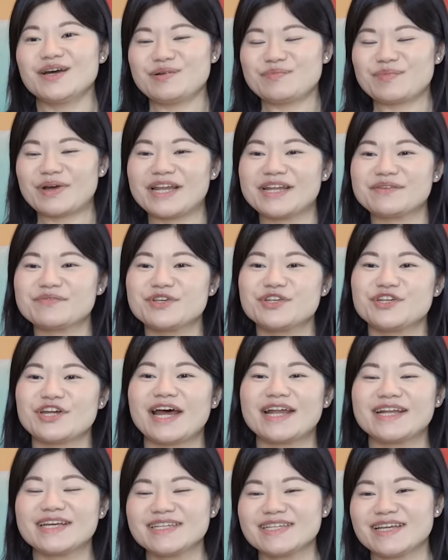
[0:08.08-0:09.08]
My name is
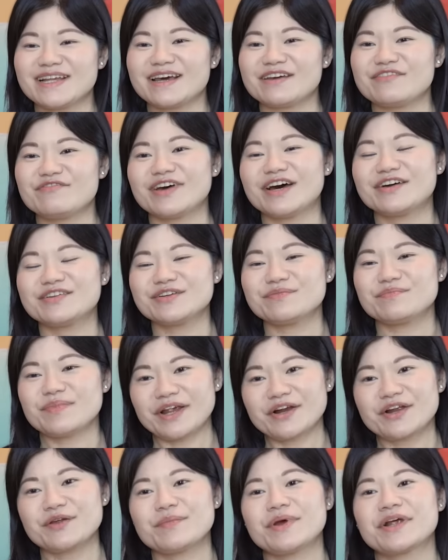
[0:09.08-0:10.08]
Janice, and I founded
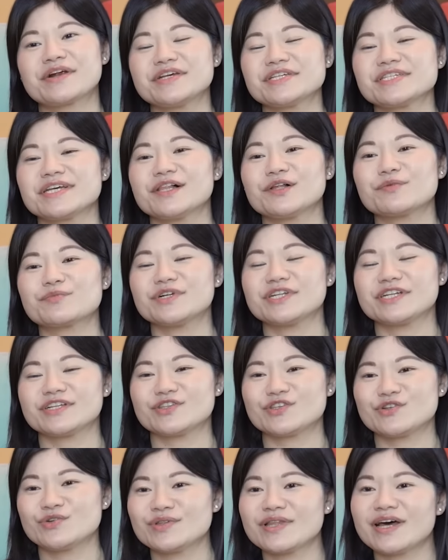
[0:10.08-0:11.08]
Mary Celebrant in
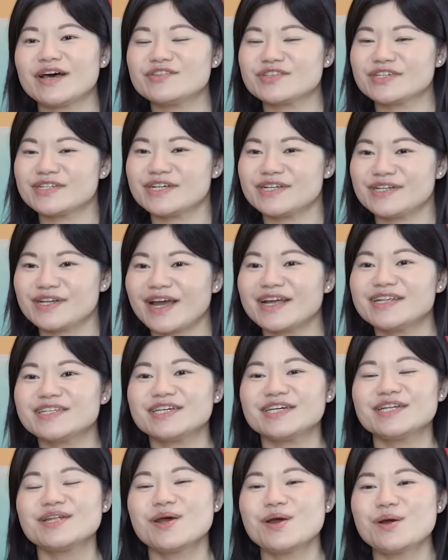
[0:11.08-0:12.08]

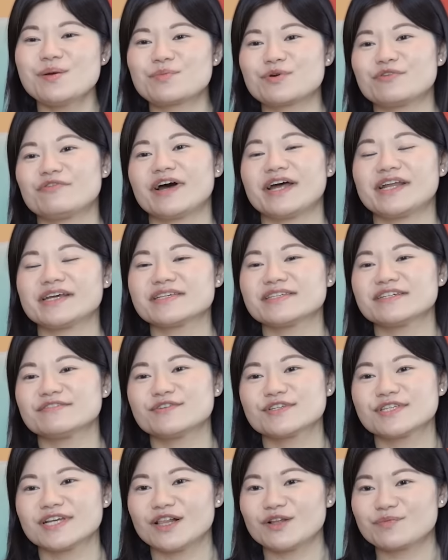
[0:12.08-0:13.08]
2019, providing
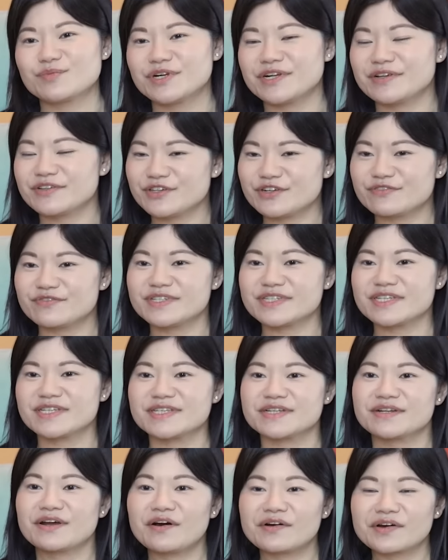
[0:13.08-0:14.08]
civil celebrant services
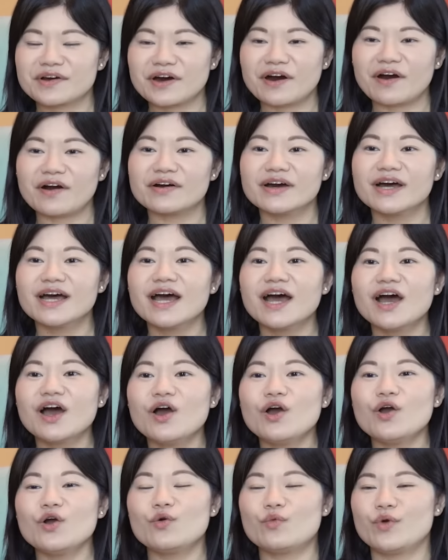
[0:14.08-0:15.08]
in Hong Kong.
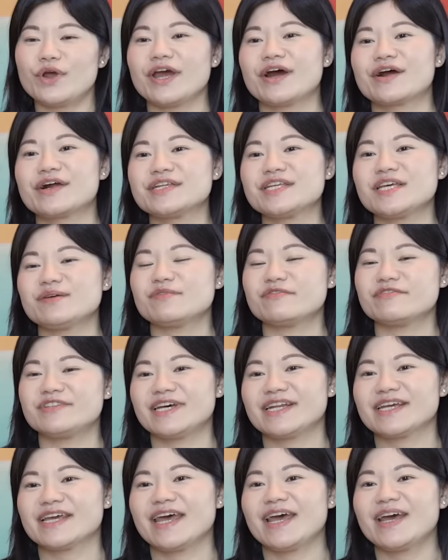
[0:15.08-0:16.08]
We are a team of
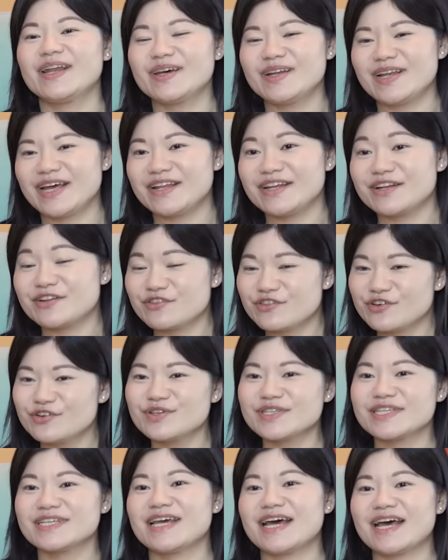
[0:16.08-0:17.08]
dedicated and
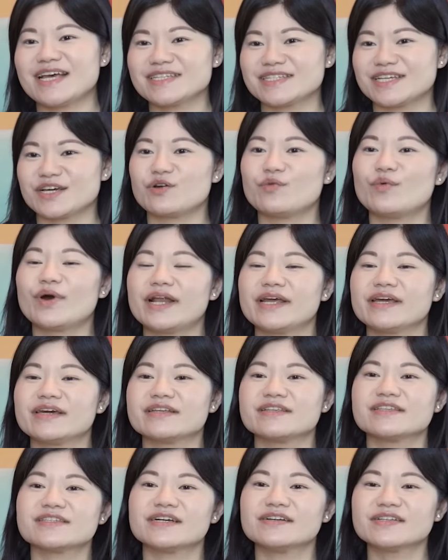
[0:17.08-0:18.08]
enthusiastic wedding
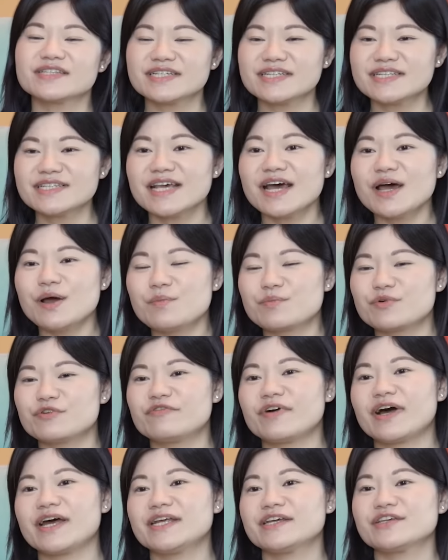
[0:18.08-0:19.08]
consultants,
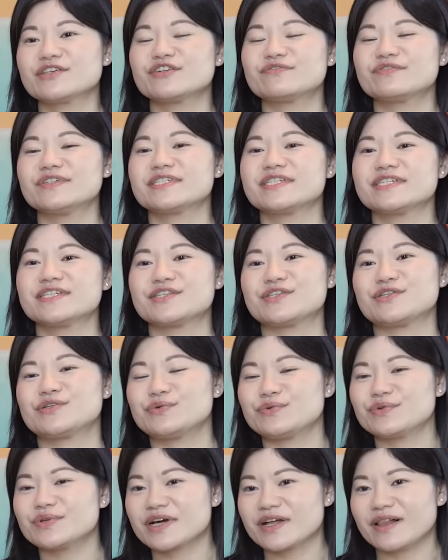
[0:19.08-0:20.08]
providing services
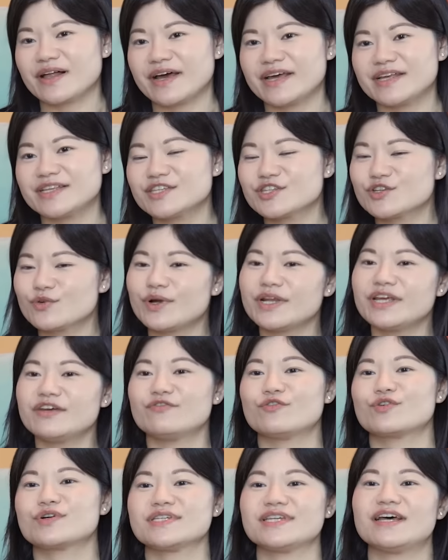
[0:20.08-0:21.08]
to clients
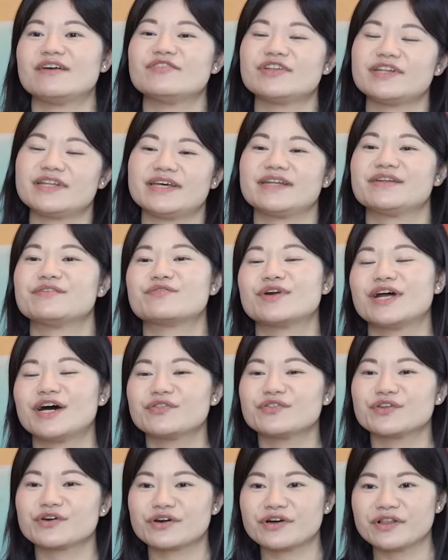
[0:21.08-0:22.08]
24/7 and
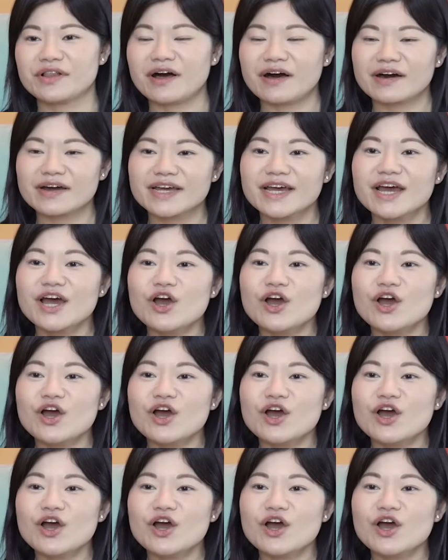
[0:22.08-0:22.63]
around the clock.